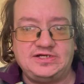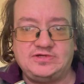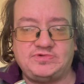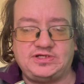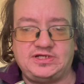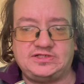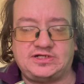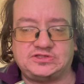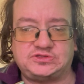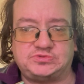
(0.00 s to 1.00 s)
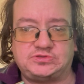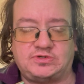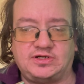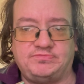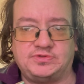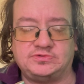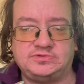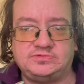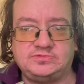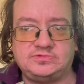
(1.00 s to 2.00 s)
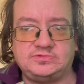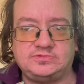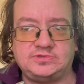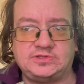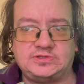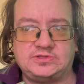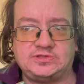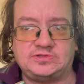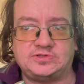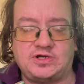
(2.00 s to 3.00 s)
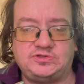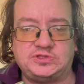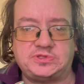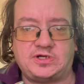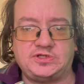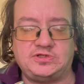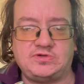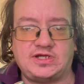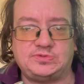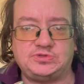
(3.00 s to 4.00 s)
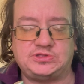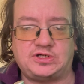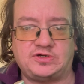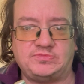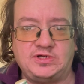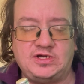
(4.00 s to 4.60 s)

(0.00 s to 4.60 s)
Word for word: When you hit that subscribe button, it'll notify you every time